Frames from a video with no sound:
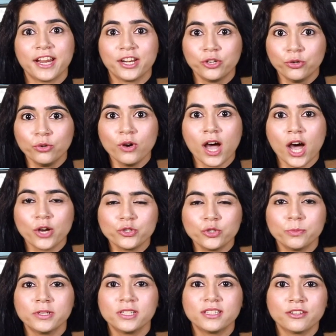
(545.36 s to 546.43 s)
and know how to
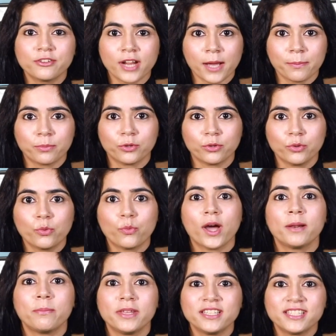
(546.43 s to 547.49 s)
build a rapport
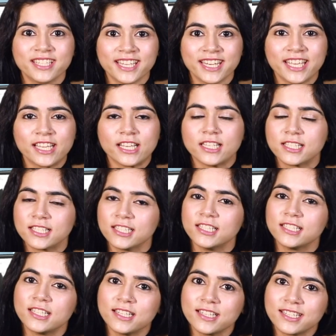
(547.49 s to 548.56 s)
while maintaining a
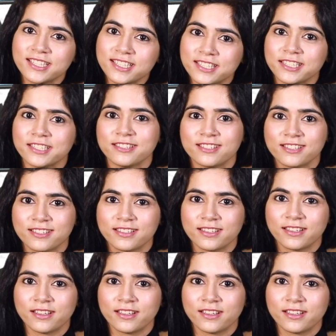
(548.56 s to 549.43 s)
certain distance.